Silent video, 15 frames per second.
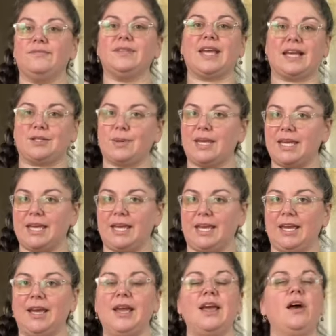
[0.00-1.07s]
Castaway
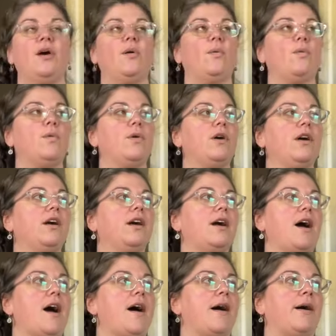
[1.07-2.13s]
Key, or
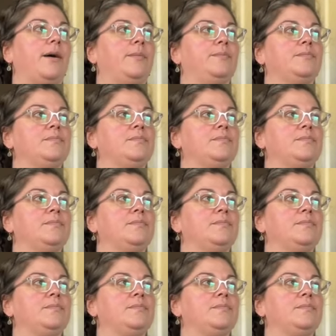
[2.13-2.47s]
um,